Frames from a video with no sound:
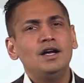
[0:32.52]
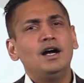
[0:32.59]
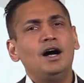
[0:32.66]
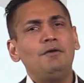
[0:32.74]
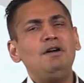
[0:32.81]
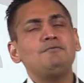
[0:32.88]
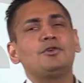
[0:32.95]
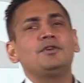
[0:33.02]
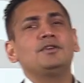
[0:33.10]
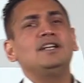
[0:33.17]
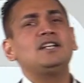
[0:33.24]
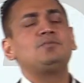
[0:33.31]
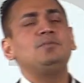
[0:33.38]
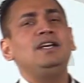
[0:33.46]
However,
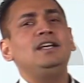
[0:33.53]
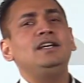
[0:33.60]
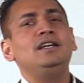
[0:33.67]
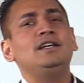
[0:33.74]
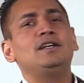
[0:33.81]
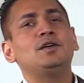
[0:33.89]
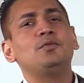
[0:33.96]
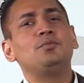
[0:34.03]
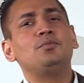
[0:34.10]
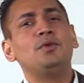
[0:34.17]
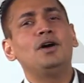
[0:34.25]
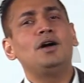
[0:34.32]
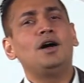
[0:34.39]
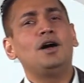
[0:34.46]
let me
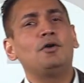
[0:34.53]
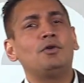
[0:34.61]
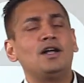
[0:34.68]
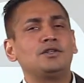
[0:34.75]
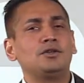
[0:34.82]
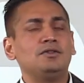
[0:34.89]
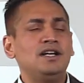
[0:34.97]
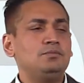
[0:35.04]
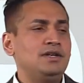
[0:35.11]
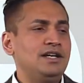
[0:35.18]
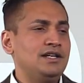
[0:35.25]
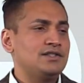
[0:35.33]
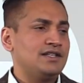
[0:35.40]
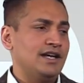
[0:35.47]

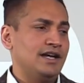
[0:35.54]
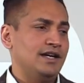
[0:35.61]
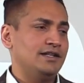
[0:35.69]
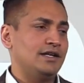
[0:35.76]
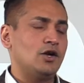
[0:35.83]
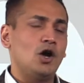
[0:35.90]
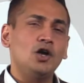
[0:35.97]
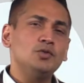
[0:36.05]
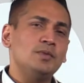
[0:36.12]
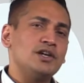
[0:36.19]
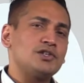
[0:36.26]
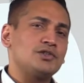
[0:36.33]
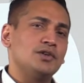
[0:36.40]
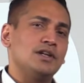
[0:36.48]
say that
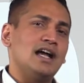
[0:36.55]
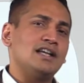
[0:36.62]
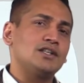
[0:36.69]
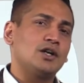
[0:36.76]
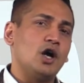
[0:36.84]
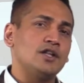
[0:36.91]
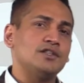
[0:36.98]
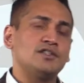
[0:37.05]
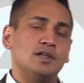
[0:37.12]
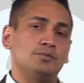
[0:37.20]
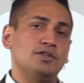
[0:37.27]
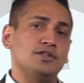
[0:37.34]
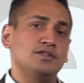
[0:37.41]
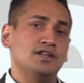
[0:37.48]
automation as a
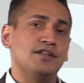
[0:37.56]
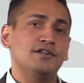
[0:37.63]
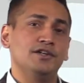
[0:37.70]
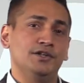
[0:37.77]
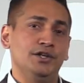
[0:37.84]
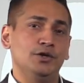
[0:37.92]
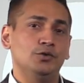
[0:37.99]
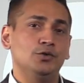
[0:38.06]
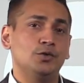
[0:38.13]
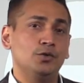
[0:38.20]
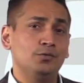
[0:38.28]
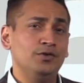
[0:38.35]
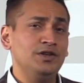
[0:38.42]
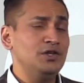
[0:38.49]
concept is nothing new.
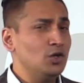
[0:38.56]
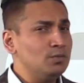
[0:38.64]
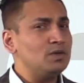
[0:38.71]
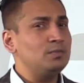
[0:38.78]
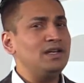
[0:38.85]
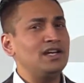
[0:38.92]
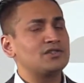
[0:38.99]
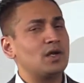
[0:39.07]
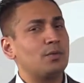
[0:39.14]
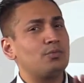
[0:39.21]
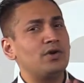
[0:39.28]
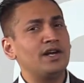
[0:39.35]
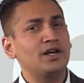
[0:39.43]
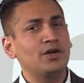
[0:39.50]
We human beings are
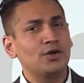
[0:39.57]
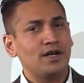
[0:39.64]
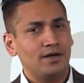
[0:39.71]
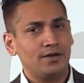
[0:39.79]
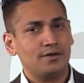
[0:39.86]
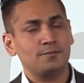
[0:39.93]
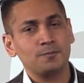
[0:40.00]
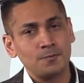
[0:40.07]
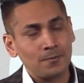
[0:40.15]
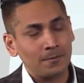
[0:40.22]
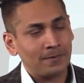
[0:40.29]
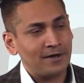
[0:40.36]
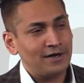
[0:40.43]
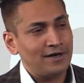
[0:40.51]
pretty good at it.
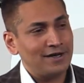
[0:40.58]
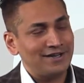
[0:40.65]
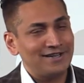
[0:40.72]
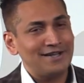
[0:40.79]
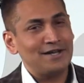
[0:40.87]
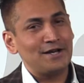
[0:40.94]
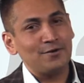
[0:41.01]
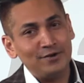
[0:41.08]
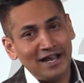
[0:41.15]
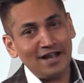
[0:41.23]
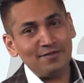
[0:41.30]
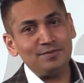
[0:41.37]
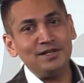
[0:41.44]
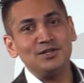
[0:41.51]
We
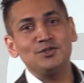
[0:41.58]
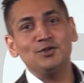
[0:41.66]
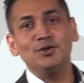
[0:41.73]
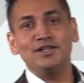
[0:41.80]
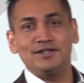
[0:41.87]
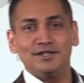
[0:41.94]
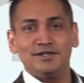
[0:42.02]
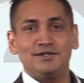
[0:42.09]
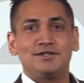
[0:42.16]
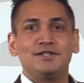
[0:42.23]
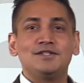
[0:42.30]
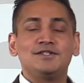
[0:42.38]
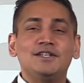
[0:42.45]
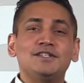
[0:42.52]
have been doing this
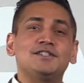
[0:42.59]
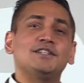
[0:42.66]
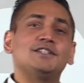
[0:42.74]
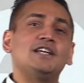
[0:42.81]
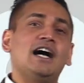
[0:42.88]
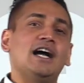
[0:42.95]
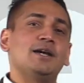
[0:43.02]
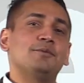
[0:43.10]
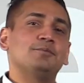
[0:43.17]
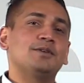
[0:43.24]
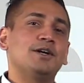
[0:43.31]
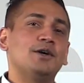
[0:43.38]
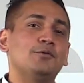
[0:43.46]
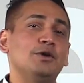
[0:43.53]
since the time
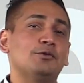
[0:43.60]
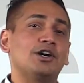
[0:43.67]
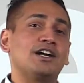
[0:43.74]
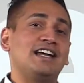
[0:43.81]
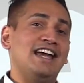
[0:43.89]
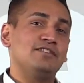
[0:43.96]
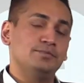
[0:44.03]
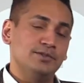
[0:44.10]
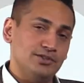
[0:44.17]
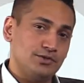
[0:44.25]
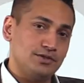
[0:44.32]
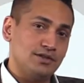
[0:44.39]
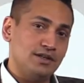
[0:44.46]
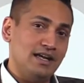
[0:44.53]
we were cavemen
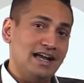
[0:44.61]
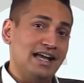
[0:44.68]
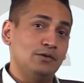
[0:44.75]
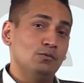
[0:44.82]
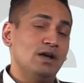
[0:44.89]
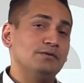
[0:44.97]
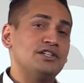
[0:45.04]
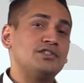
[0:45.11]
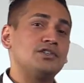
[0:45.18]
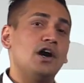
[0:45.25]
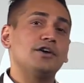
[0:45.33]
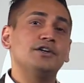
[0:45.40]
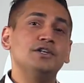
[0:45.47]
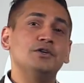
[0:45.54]
and when we
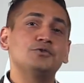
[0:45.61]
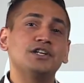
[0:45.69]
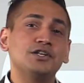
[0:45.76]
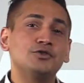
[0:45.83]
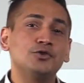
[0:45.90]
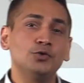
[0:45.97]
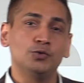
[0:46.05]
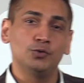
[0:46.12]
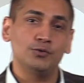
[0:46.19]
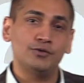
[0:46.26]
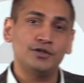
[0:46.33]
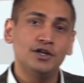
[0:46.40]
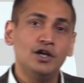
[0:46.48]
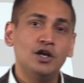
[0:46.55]
started using
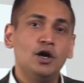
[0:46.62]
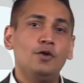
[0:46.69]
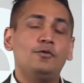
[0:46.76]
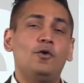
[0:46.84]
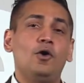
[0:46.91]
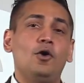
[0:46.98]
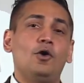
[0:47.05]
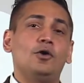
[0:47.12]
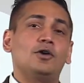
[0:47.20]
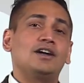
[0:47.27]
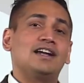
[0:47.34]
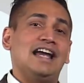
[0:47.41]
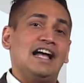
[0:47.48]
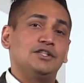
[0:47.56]
tools for
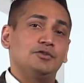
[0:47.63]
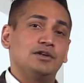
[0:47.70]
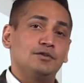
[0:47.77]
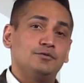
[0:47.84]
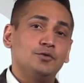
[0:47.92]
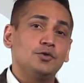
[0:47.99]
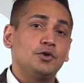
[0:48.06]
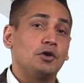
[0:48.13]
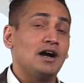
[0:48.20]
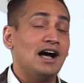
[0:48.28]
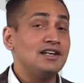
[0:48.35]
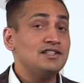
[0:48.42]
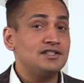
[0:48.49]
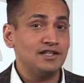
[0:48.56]
gathering food or
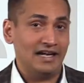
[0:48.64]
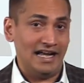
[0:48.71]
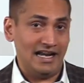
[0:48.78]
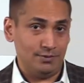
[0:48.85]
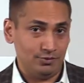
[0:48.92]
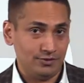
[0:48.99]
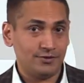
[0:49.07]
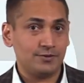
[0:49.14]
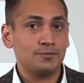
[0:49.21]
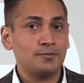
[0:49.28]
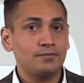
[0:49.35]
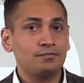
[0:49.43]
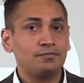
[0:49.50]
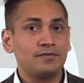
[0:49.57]
hunting animals.
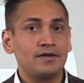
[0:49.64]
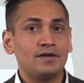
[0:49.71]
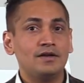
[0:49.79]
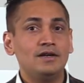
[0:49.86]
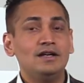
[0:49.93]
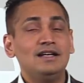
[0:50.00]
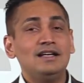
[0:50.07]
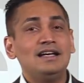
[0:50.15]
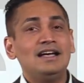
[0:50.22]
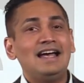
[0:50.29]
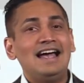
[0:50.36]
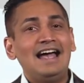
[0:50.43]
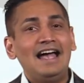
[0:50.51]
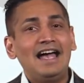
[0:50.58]

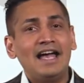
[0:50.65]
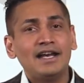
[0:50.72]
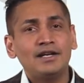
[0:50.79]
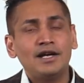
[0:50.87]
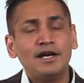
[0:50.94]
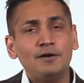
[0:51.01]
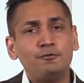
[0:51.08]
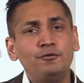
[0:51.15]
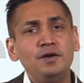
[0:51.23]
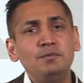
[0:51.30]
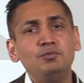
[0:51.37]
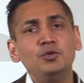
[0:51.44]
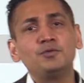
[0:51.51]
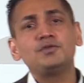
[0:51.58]
And if we
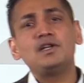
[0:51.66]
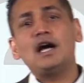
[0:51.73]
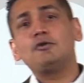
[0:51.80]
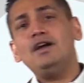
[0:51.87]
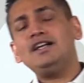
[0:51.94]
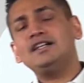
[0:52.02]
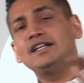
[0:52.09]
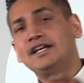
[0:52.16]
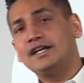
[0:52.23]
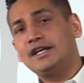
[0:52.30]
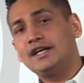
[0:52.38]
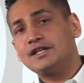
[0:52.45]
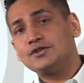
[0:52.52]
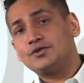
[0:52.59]
move
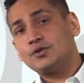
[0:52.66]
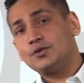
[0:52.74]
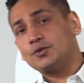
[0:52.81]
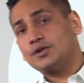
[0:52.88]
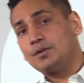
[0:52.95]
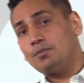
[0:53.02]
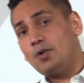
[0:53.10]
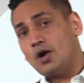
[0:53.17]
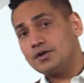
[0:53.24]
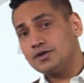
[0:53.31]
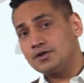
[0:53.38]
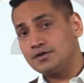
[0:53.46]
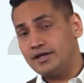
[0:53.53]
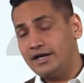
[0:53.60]
directly into the
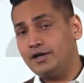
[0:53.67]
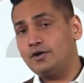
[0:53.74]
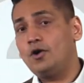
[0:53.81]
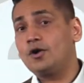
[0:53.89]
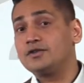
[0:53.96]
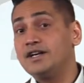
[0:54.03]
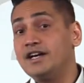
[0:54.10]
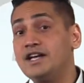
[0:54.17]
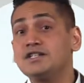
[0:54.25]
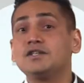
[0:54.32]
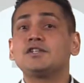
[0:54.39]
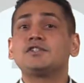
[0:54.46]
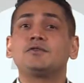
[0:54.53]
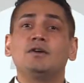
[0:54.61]
modern day or the
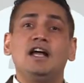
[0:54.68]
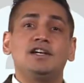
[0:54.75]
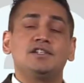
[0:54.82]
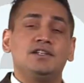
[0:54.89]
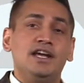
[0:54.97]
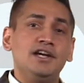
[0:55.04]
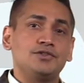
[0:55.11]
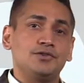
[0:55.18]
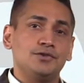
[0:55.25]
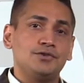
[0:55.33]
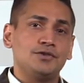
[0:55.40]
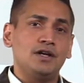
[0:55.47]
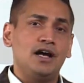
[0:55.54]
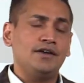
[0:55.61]
industrialized
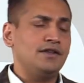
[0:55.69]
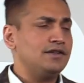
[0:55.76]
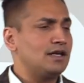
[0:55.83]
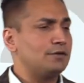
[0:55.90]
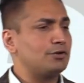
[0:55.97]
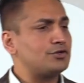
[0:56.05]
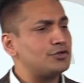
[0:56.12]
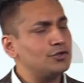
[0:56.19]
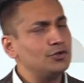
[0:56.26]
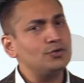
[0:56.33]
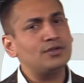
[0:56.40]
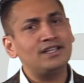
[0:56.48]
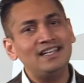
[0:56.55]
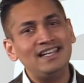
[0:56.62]
ages, I think there were 2
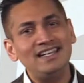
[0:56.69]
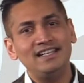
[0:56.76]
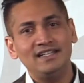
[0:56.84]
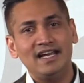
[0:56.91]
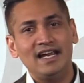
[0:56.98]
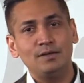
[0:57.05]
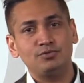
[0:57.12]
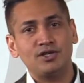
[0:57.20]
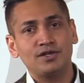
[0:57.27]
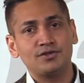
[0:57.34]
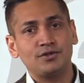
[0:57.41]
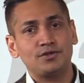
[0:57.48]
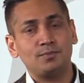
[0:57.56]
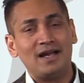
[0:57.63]
key game
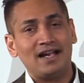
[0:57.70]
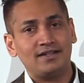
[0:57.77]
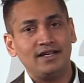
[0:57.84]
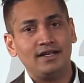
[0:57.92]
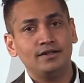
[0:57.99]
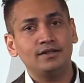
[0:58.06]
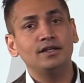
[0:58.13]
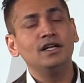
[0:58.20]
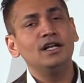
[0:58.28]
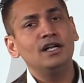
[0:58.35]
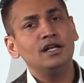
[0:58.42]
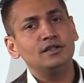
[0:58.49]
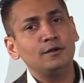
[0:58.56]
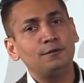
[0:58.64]
changers back then.
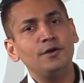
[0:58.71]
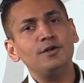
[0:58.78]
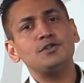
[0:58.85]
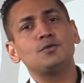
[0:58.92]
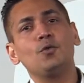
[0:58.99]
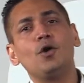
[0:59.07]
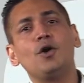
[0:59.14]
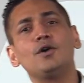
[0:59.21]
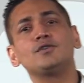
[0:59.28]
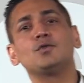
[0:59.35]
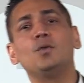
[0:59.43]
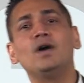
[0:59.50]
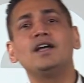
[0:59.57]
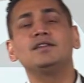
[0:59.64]
The first was
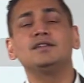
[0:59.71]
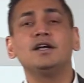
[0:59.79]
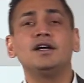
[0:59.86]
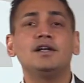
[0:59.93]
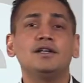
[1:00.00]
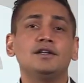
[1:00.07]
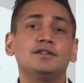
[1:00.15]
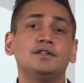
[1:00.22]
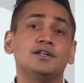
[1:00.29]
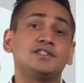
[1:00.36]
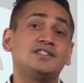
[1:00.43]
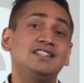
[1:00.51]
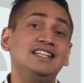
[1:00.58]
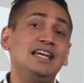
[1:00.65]
when the
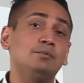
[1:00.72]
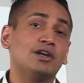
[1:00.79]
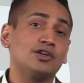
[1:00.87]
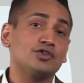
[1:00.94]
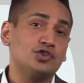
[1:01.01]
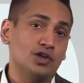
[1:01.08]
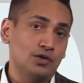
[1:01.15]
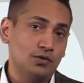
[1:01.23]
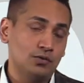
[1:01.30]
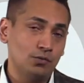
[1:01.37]
steam engine